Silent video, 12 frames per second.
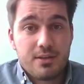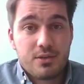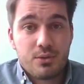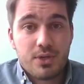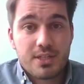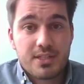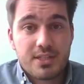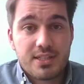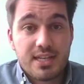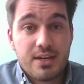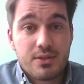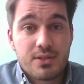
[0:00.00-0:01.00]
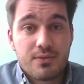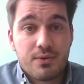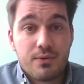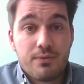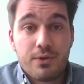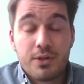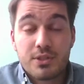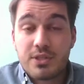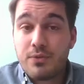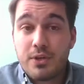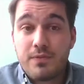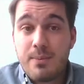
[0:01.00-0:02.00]
towards the status quo.
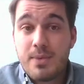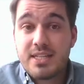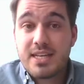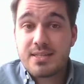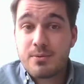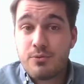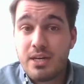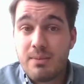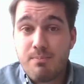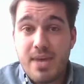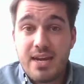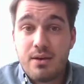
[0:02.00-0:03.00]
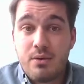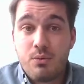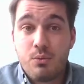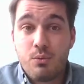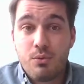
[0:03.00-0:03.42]
So for them, it doesn't really matter